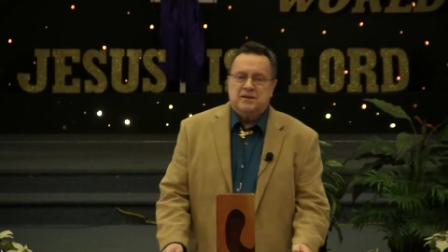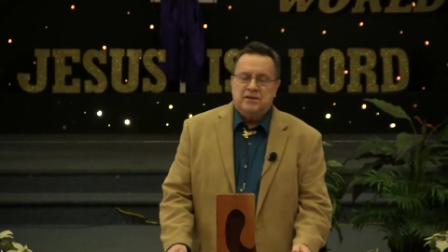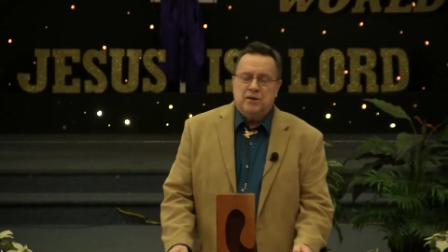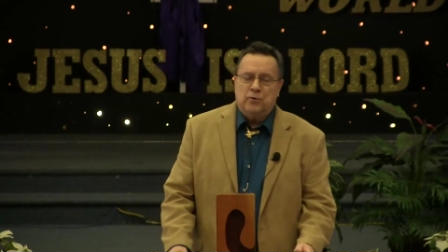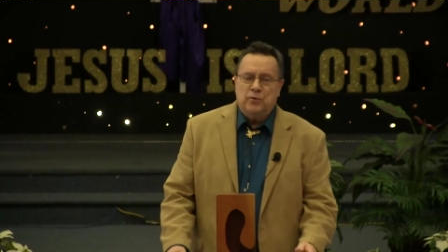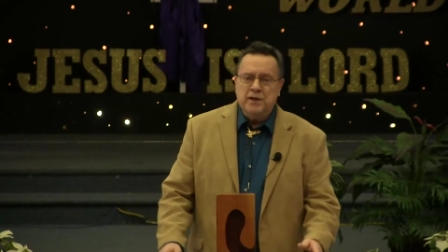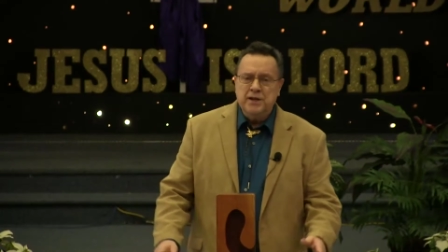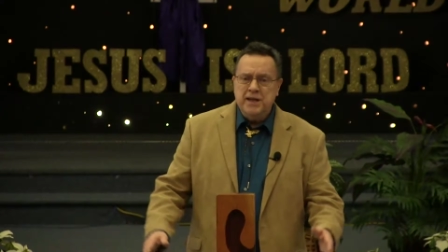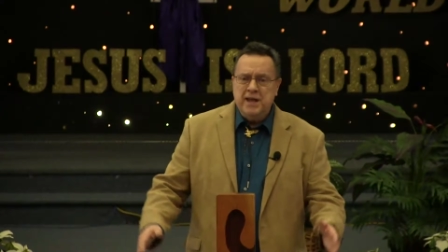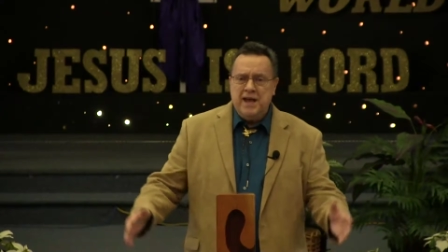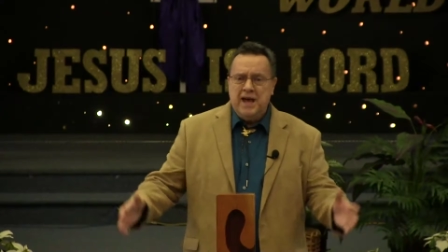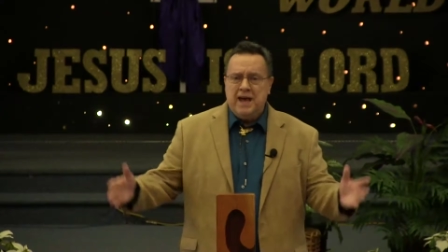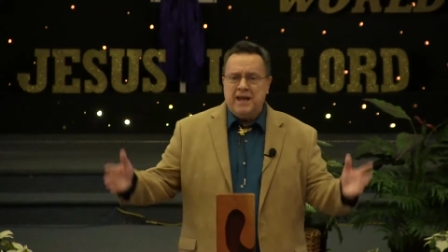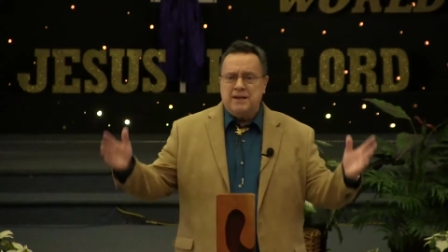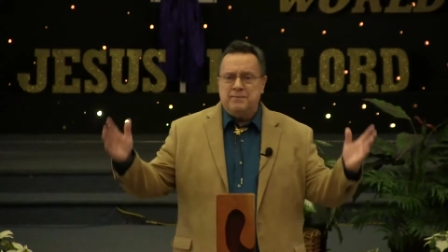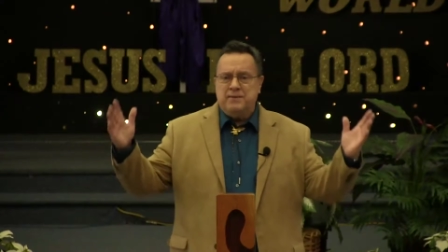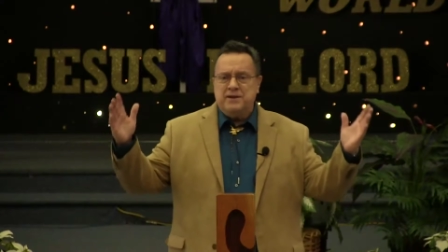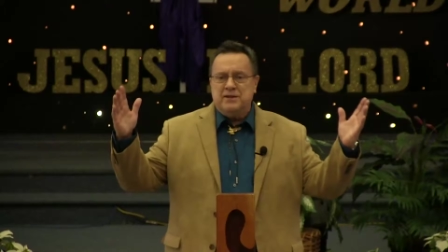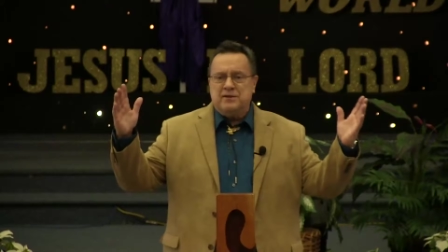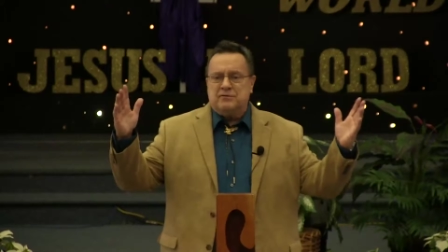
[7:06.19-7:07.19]
The window had
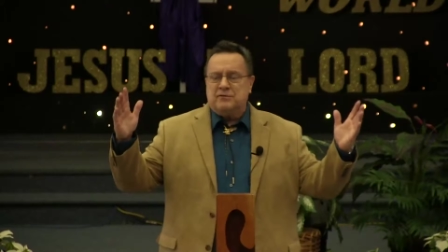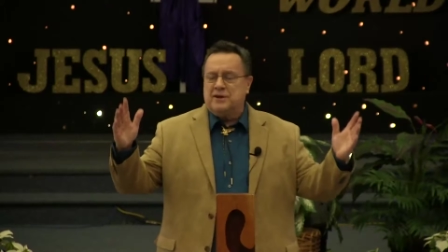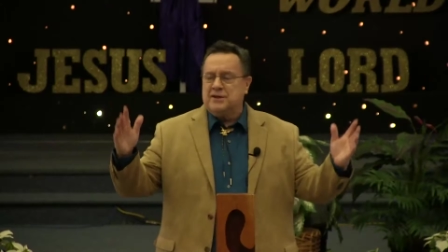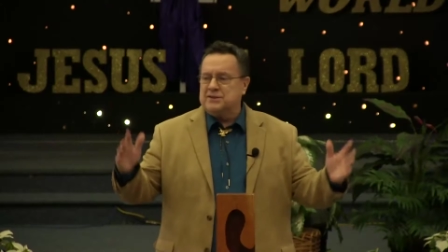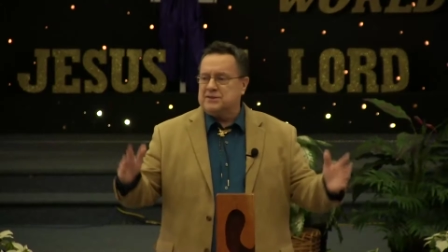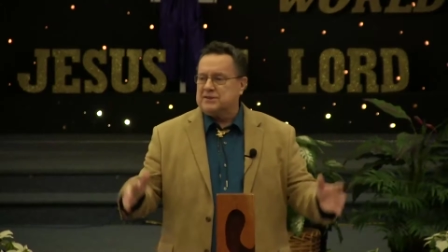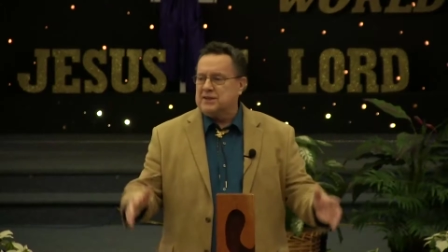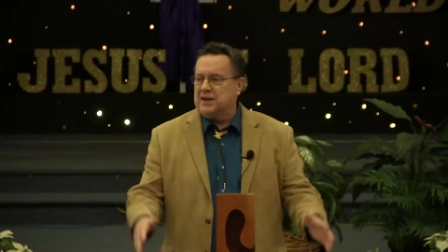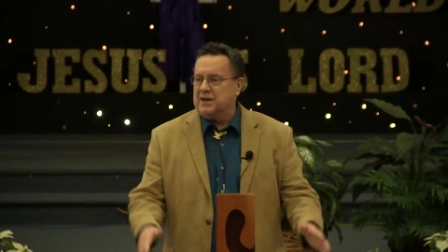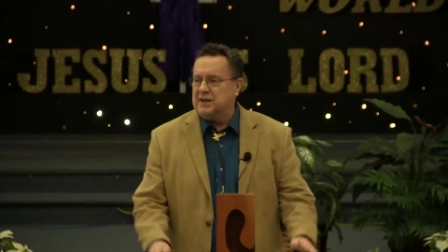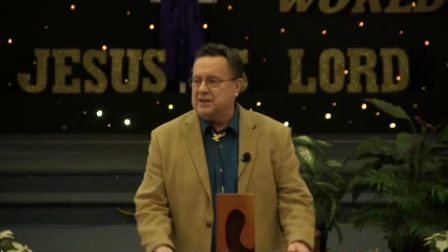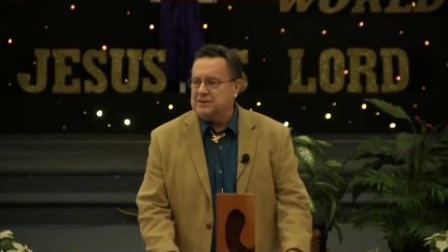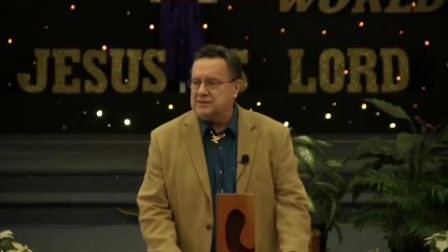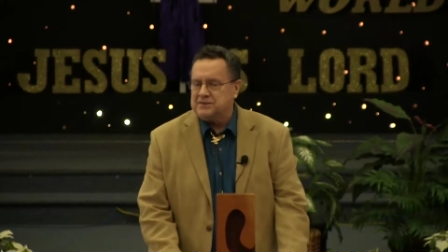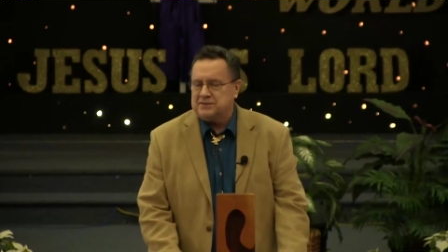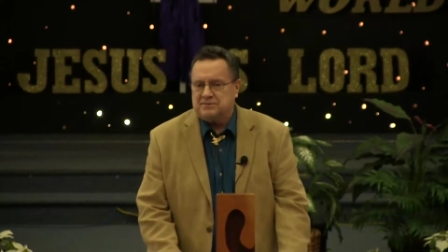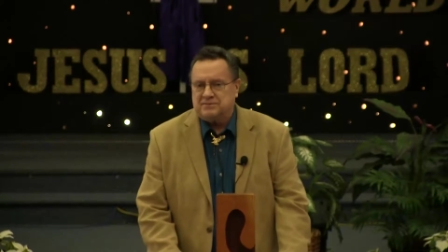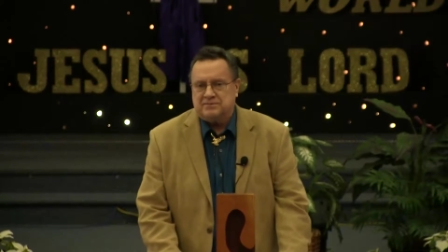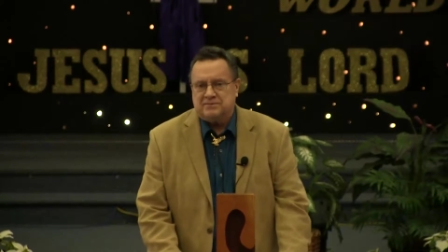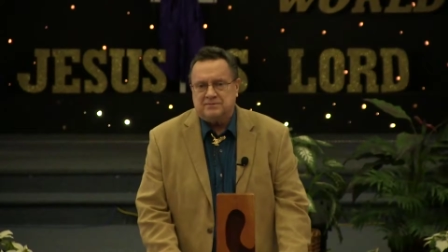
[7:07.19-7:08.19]
to be the right size.
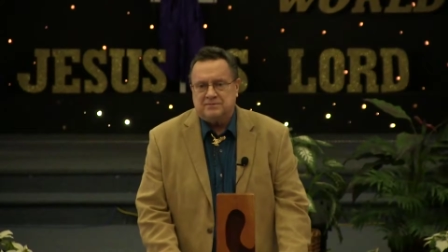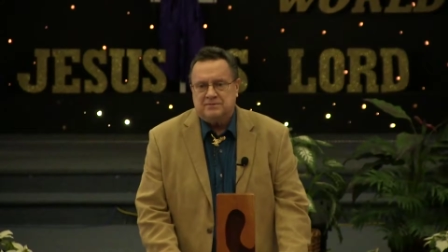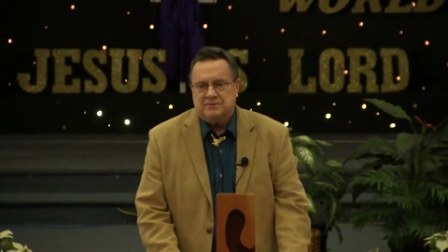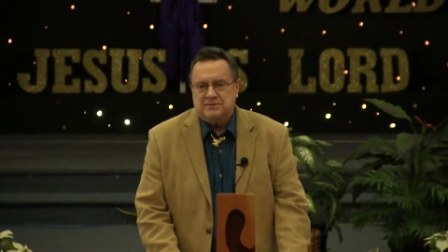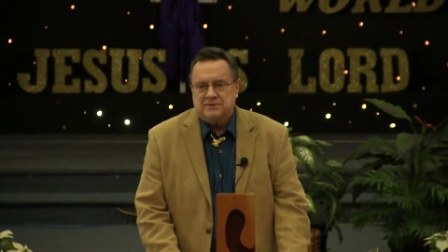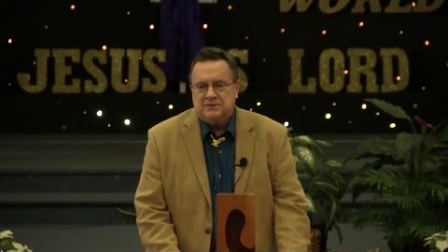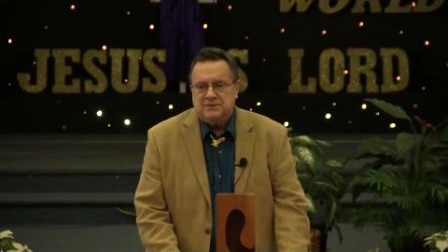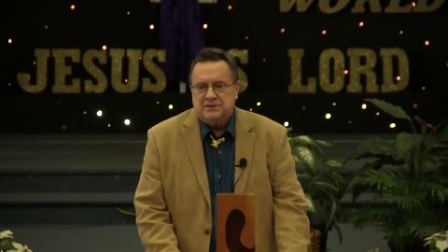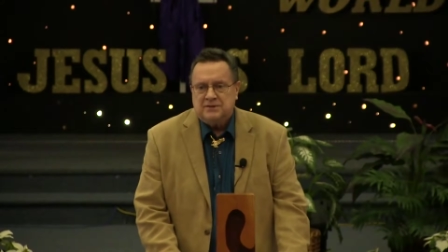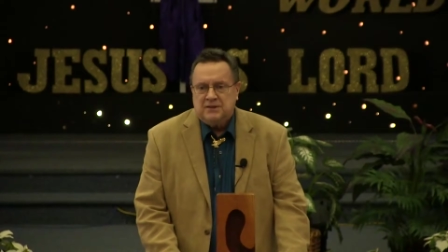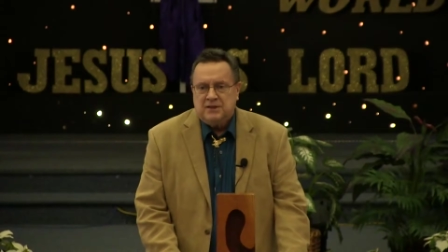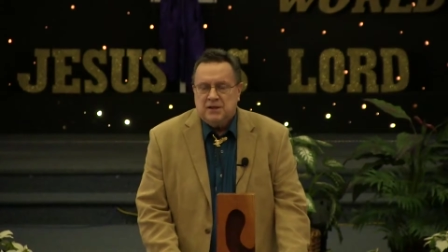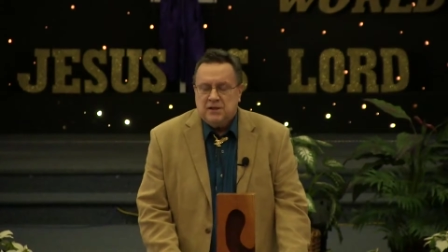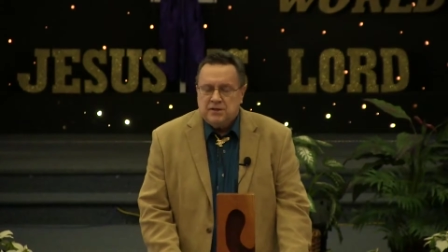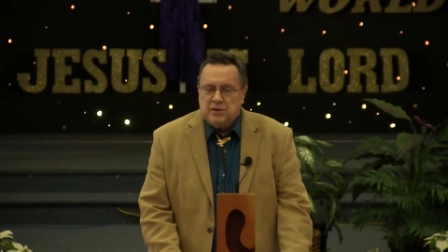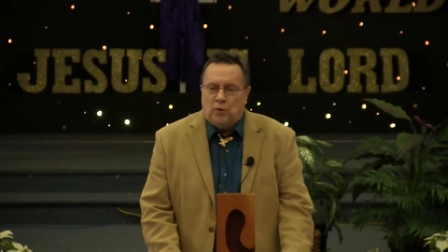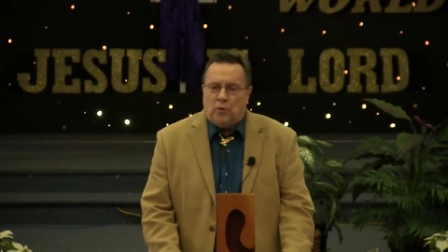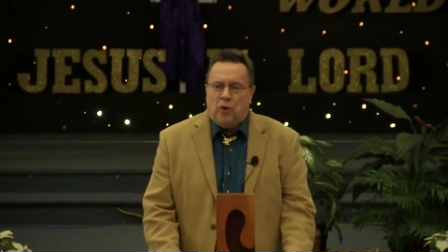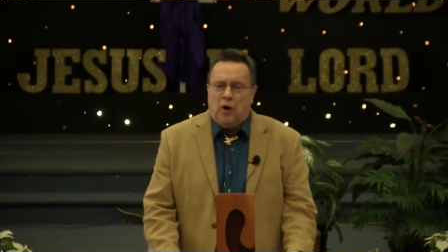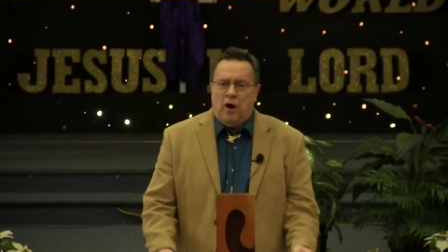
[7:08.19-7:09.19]

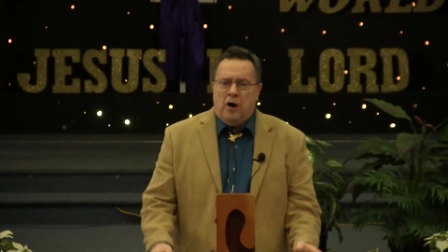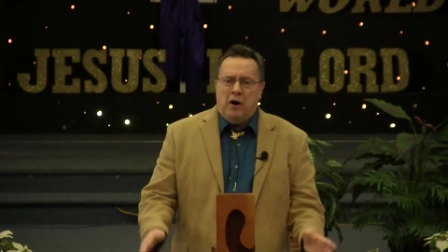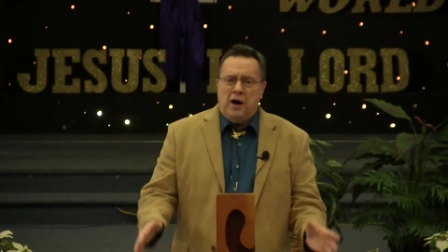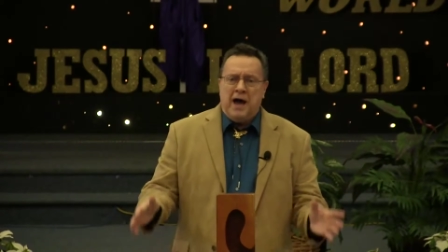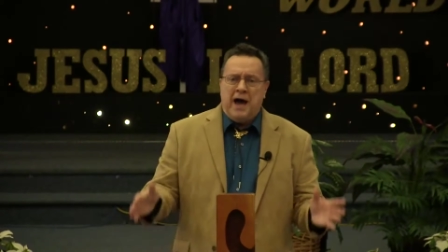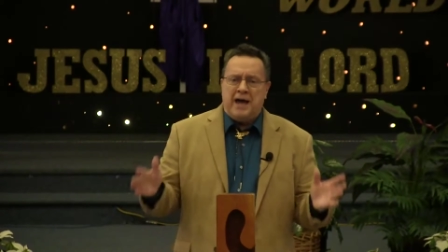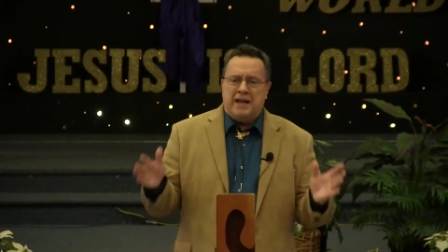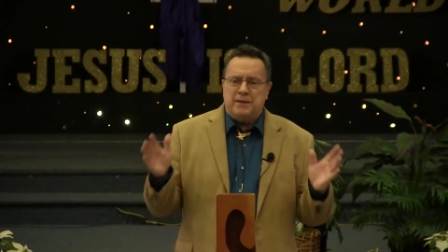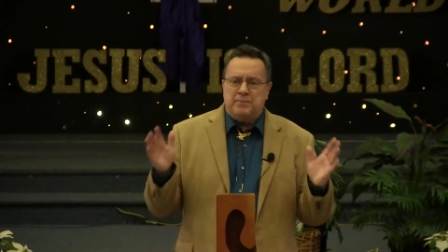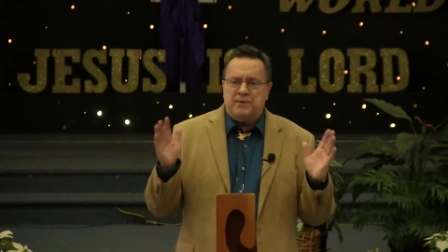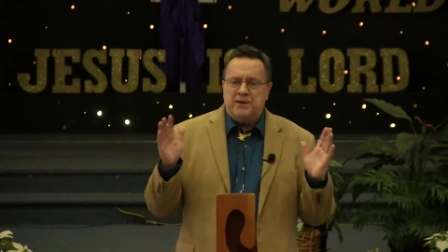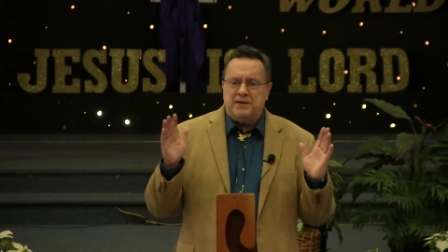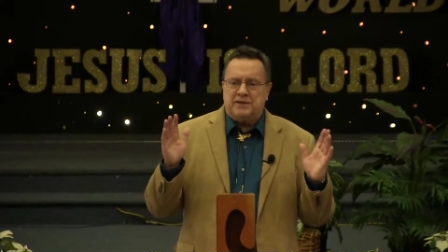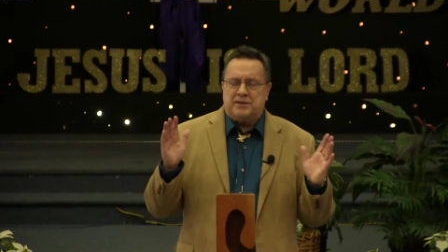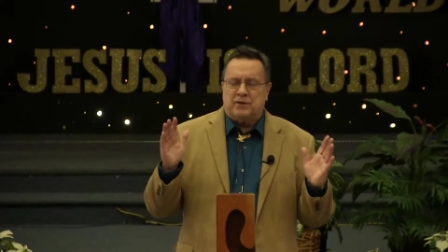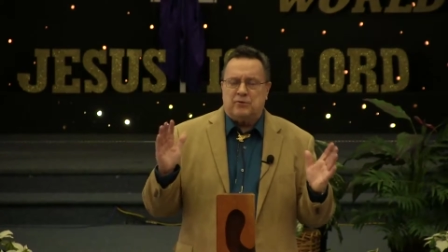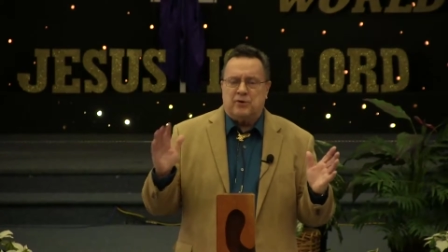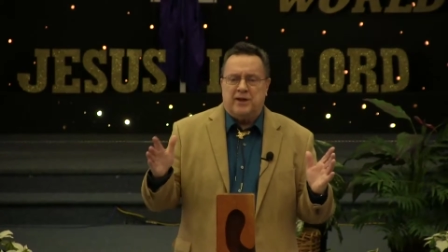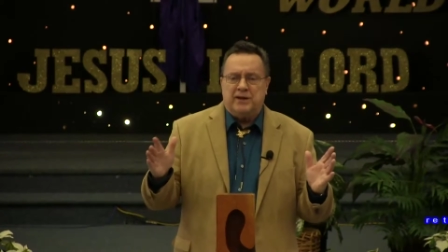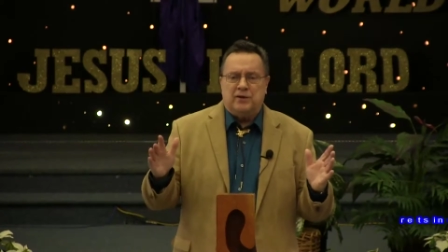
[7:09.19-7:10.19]
The wall had to be
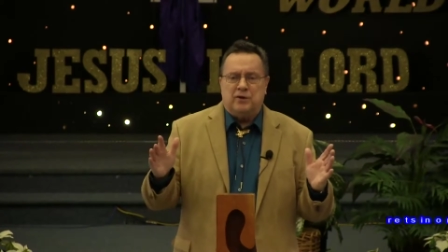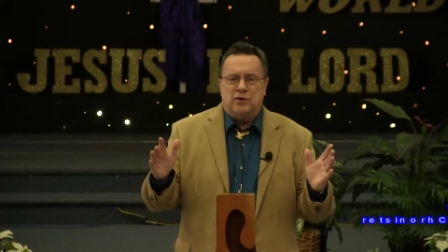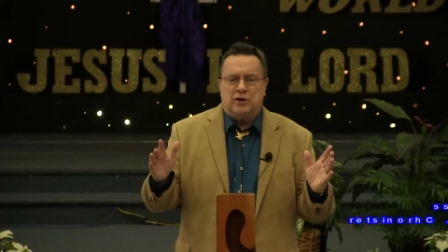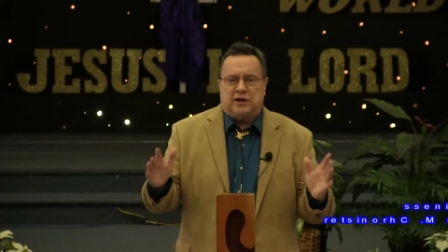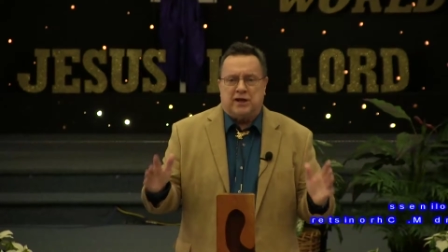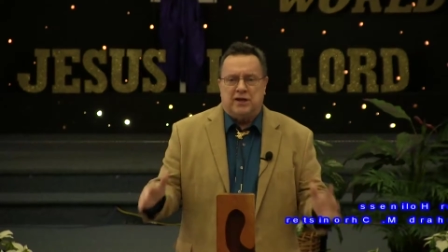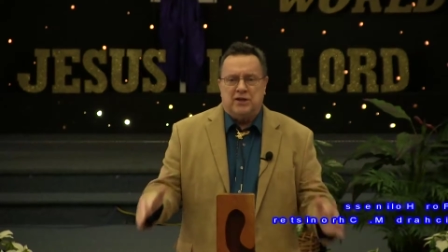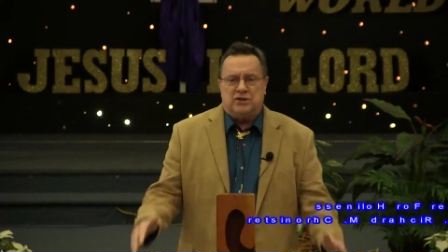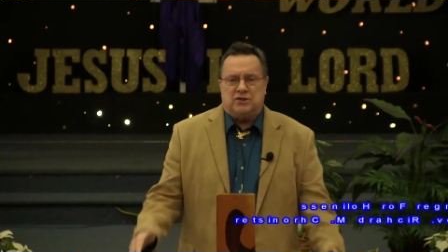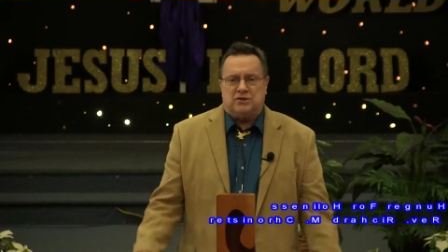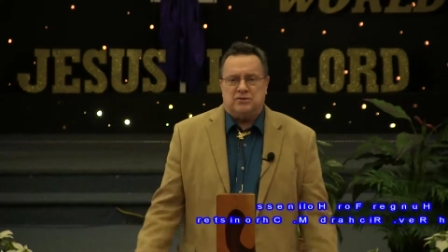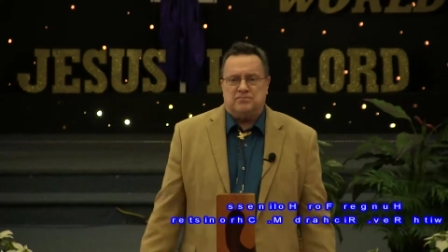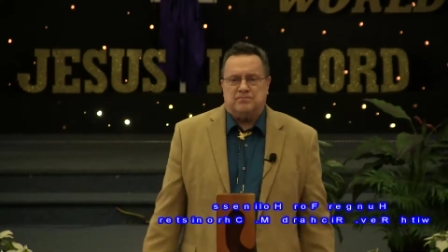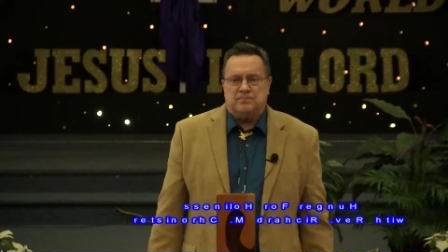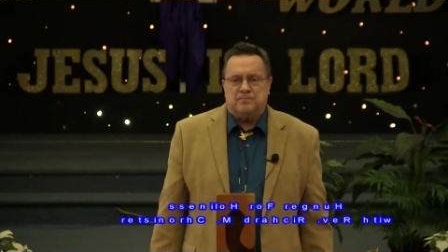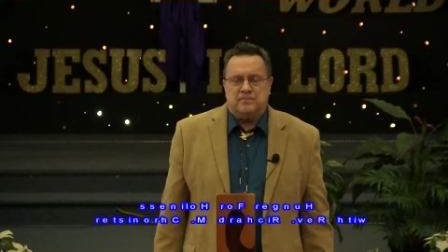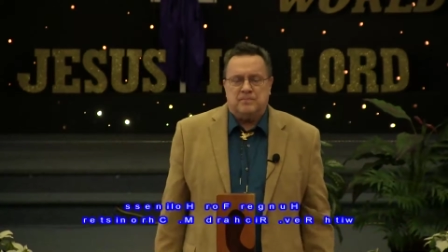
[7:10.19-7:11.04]
at the right location.